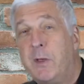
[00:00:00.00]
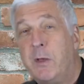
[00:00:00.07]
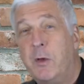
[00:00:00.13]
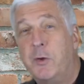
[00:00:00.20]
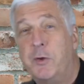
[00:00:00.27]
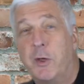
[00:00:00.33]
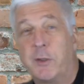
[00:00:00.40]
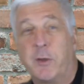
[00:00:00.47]

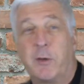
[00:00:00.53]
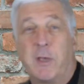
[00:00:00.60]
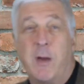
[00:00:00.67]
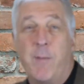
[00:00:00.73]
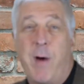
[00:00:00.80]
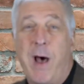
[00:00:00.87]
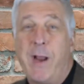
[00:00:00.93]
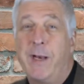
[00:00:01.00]
who took their
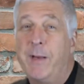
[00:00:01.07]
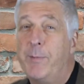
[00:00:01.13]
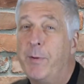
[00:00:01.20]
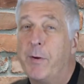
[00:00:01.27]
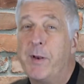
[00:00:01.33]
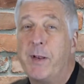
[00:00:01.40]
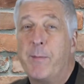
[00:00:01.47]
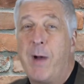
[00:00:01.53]
commodity
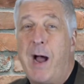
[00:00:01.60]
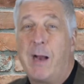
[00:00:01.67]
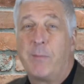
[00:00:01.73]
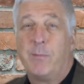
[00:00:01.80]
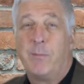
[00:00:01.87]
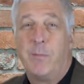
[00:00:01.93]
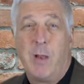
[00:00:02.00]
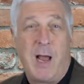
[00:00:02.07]
building
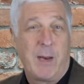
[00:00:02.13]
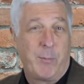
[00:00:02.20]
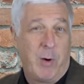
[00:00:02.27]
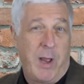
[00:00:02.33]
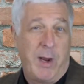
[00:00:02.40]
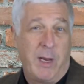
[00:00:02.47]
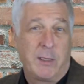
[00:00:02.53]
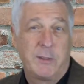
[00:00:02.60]
block
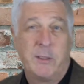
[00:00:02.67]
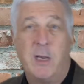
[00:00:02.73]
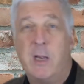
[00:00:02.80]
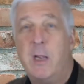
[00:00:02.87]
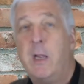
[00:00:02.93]
products